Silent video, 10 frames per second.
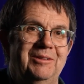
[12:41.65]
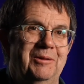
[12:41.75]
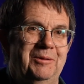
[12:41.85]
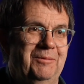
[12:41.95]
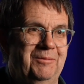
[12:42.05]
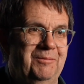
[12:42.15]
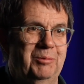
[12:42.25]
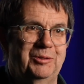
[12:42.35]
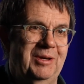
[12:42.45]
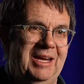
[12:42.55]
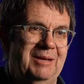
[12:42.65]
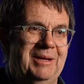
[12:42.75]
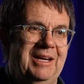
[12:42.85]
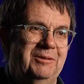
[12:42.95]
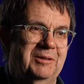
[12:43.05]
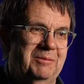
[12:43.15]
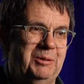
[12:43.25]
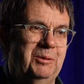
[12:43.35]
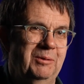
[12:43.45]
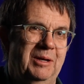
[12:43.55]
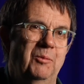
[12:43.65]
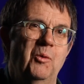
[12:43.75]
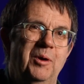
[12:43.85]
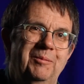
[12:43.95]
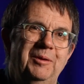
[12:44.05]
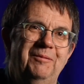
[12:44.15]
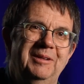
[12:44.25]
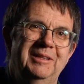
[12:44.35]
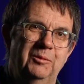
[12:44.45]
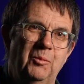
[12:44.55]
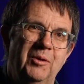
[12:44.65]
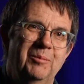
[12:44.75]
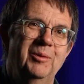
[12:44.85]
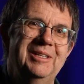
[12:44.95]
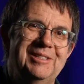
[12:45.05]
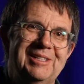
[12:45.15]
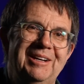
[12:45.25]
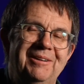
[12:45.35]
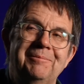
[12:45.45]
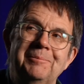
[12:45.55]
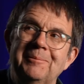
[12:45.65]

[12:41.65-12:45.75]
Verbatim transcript: You know, you put your hand behind your computer and you feel a little warm breeze there.